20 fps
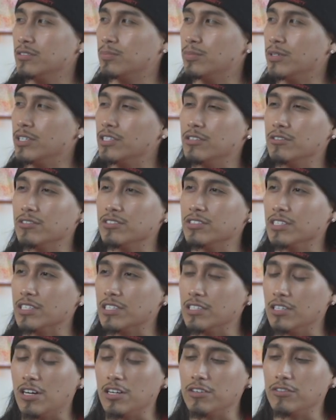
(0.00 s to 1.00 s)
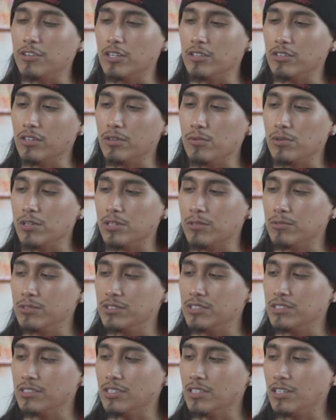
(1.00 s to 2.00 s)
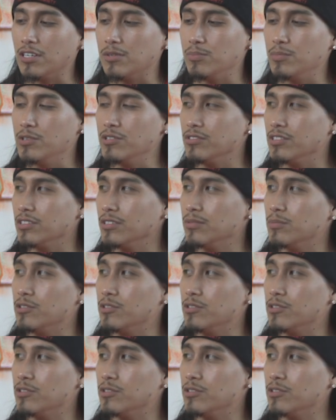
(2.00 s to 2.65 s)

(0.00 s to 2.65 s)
but I noticed like a lot of your early work was a lot of music,